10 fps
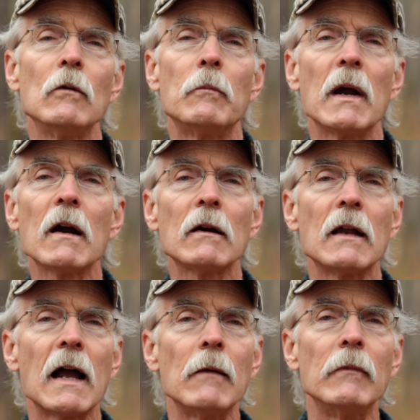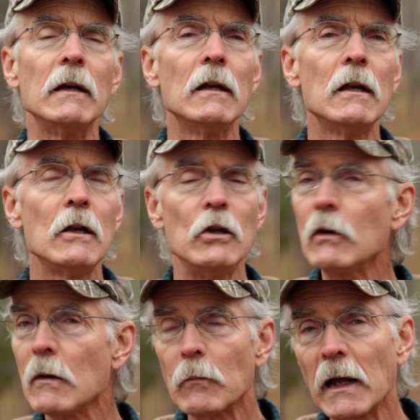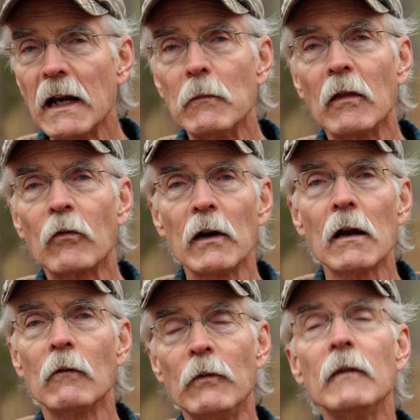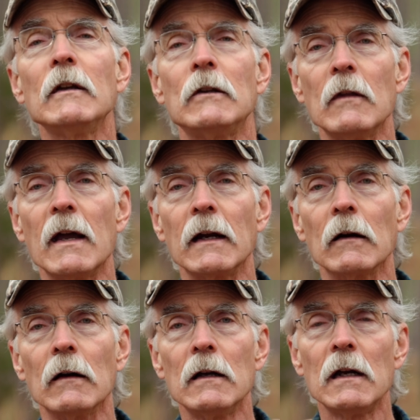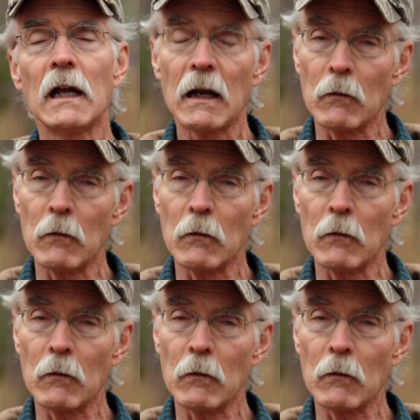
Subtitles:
paradigm that you can plant them at 350 to the acre. And